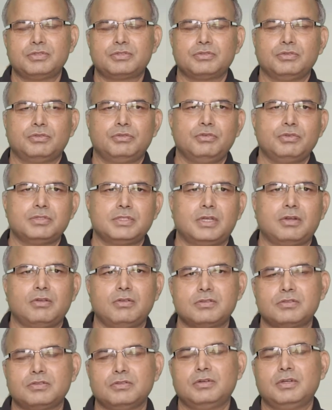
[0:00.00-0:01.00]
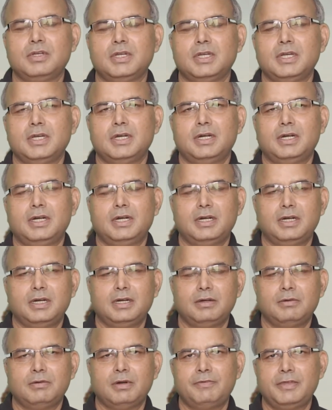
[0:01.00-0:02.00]
So those are also
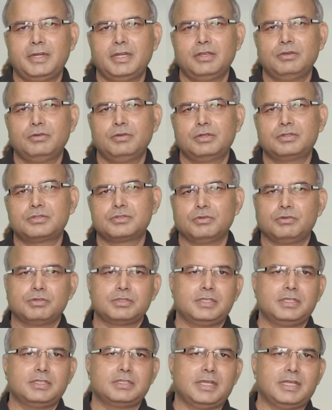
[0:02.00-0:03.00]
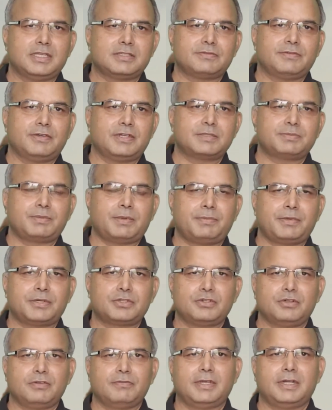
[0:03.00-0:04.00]
a very good sources as far as
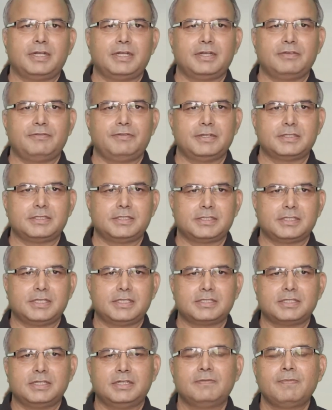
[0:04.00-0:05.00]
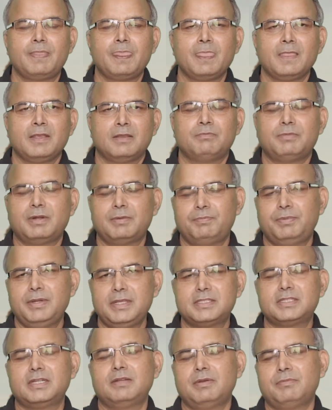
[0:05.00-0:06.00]
preparation of current affairs is concerned. But
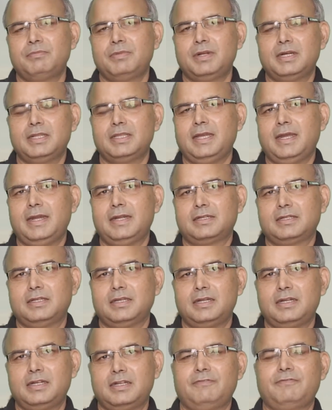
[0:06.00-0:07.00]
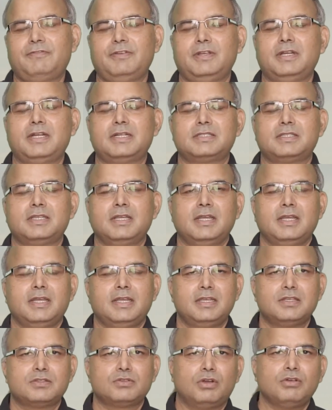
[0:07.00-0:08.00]
please remember that current affairs
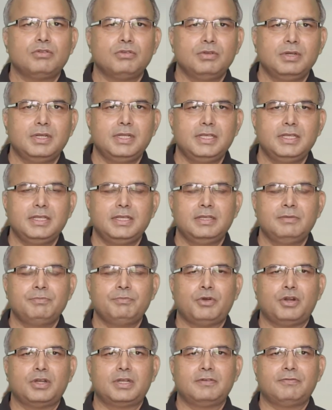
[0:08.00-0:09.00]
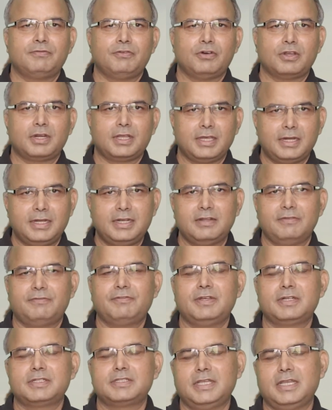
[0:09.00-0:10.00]
is not only important for current
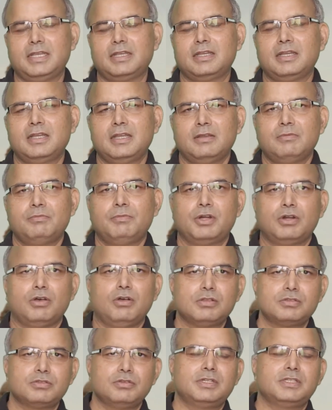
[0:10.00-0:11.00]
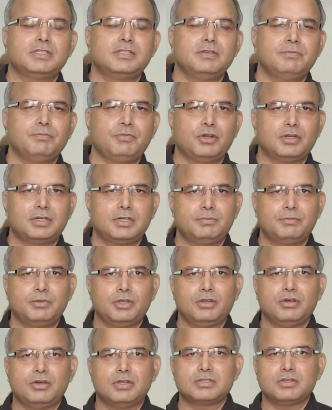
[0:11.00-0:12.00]
affairs sake, but also it is important
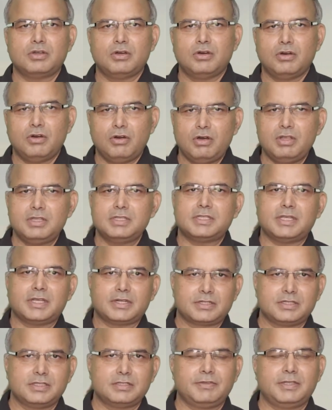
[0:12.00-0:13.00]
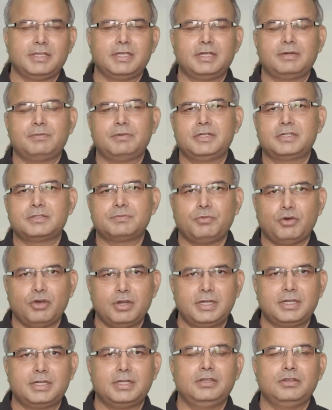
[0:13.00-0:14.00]
because all sections, whether it's
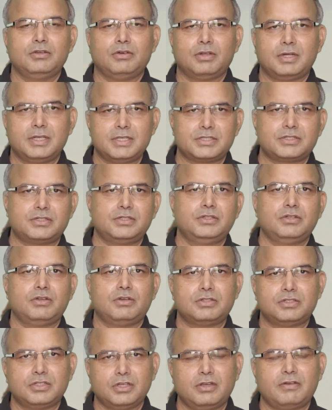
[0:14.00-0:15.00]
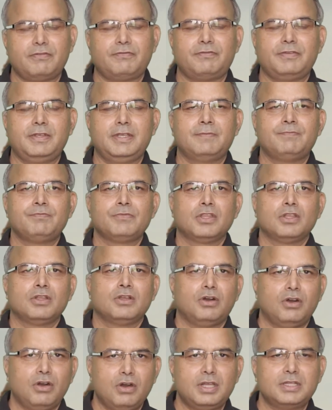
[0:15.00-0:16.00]
polity or history or geography
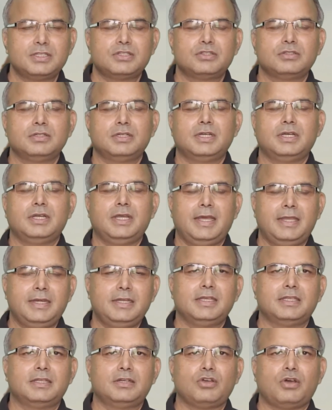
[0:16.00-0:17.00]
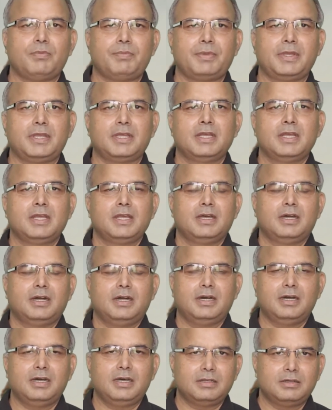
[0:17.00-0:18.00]
or any other topic,
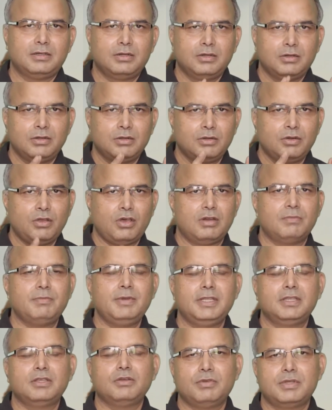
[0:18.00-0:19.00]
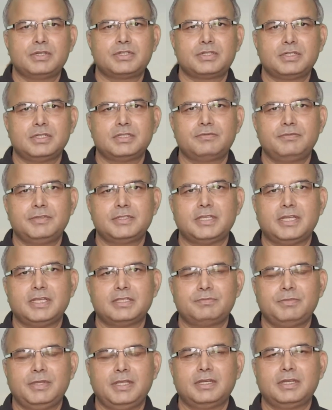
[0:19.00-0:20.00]
normally the questions which
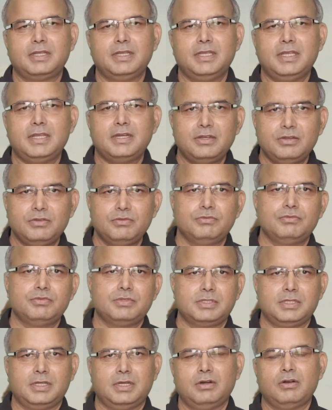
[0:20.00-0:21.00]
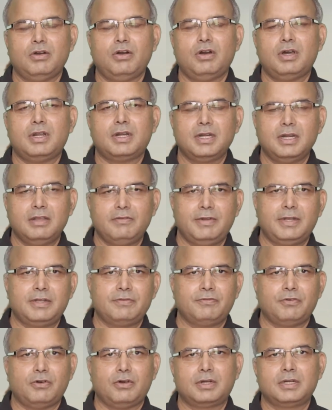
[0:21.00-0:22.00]
has been in news or relevant
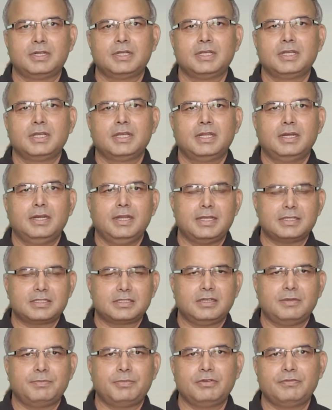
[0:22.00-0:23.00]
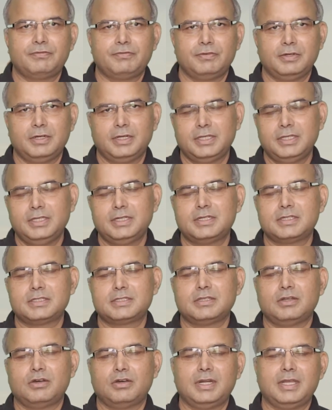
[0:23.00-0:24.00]
for last couple of
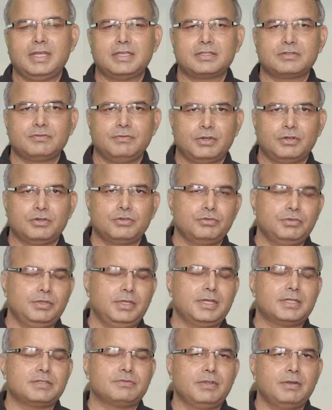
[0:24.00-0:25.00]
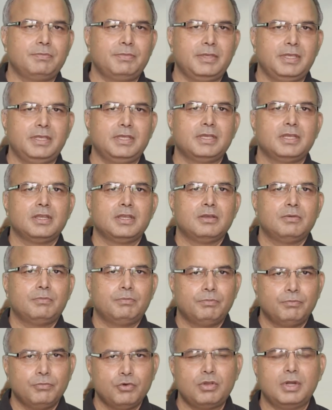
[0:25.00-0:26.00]
years or last 1 or 2 years will be
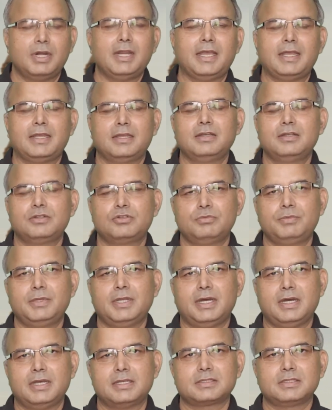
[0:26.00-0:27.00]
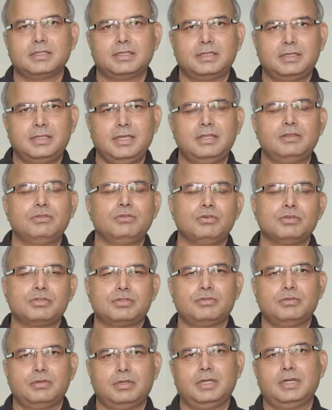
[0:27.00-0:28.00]
more likely to be asked than those
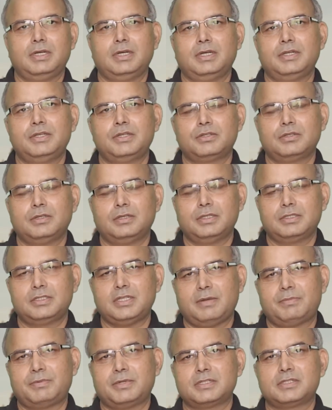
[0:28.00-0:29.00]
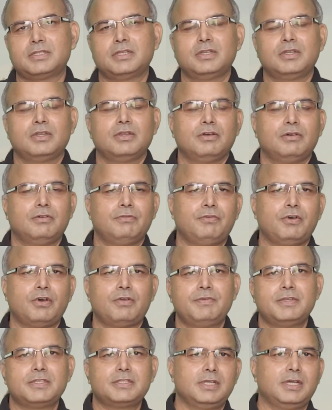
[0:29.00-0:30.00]
chapters for
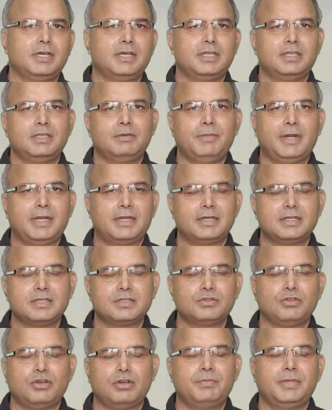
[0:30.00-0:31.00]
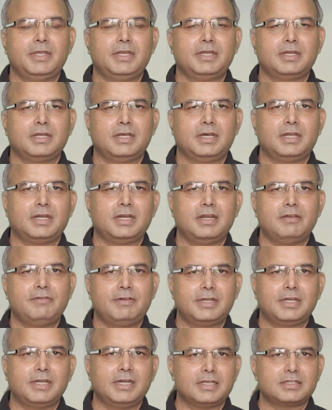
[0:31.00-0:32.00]
which the matter has not been
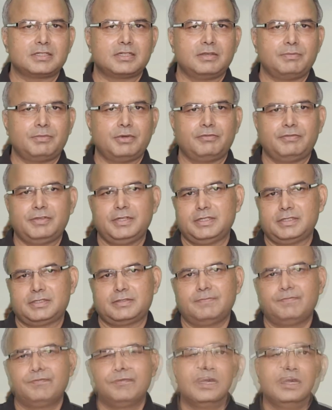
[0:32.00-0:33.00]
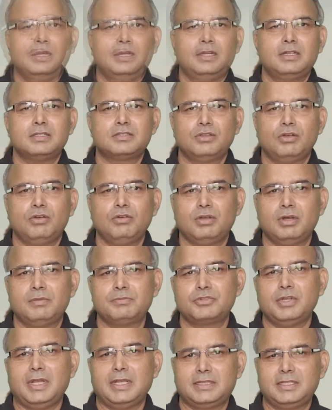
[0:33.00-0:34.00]
relevant in last couple of years. Let us now come
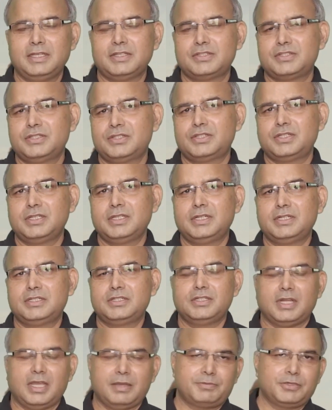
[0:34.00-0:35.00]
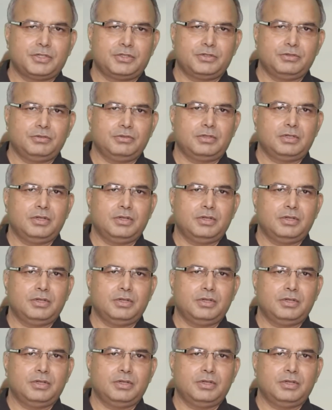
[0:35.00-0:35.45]
to ethics, integrity and aptitude.